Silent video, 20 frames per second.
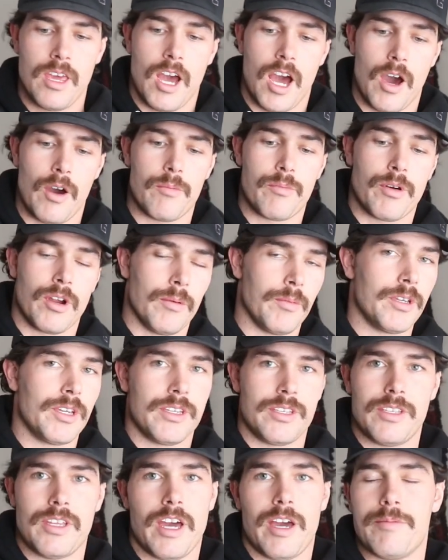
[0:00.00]
I'm
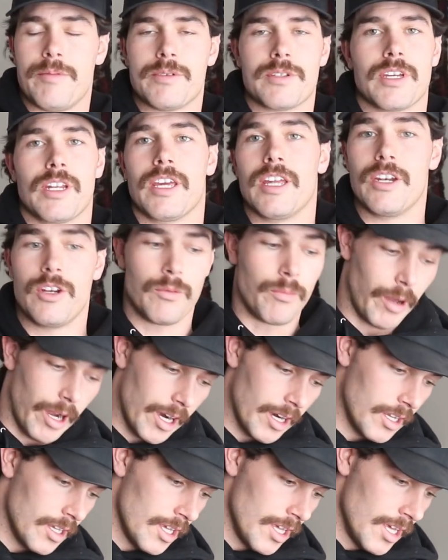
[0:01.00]
just gonna get a new pair,